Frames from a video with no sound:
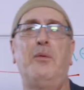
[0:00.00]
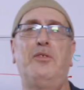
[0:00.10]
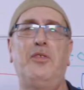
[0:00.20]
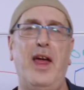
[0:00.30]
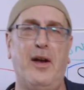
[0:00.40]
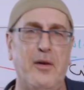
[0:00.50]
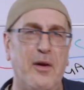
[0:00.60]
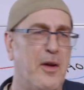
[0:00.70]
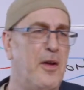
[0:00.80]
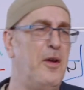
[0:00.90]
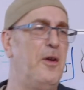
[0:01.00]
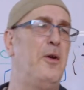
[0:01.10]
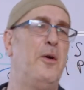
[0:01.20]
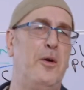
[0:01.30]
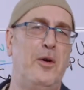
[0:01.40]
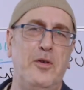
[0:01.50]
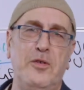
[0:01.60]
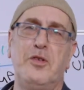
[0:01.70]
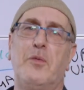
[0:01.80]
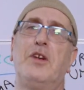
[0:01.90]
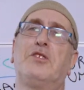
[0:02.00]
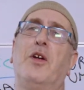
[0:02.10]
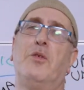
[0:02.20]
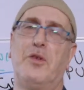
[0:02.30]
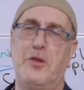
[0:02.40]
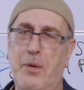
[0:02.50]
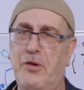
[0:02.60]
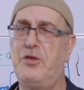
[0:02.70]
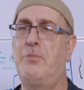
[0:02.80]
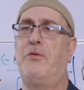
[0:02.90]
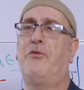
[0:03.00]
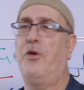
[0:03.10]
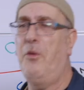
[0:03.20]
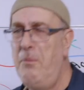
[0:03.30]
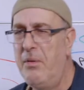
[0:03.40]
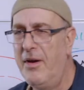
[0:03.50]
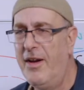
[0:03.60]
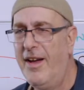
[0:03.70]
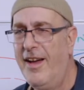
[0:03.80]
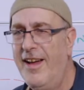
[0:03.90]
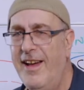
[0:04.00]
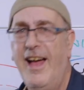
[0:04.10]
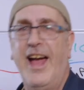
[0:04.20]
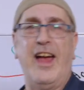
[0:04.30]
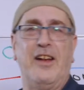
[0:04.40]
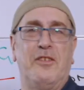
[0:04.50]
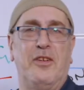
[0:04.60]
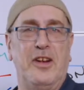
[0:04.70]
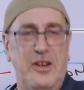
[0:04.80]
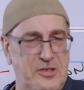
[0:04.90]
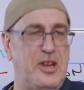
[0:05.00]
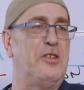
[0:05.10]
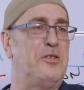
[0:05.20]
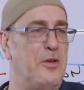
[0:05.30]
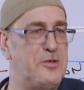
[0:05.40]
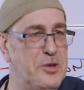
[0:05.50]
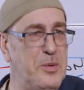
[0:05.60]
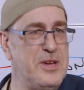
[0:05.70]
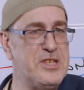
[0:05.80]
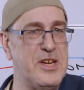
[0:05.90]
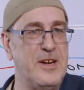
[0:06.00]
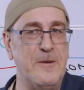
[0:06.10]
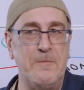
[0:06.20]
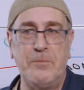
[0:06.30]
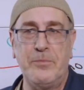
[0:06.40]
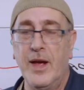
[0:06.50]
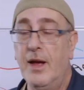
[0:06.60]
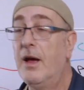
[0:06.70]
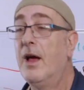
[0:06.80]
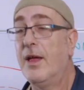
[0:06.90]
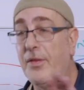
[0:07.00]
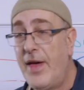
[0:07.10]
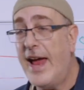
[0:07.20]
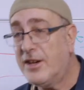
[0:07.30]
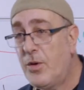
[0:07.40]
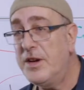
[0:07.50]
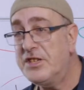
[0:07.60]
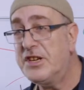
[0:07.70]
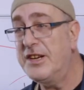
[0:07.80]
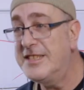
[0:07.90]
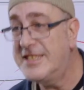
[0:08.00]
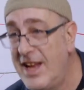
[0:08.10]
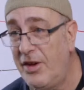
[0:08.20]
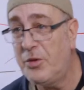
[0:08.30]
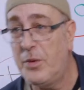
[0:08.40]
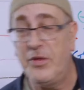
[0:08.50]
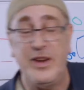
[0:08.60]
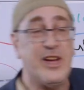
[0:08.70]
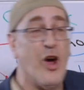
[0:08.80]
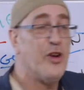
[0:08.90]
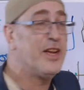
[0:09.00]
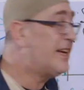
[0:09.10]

is that? Isn't the Resh Galuta supposed to be from? And she's not Jewish? That question is dealt with in GEONIC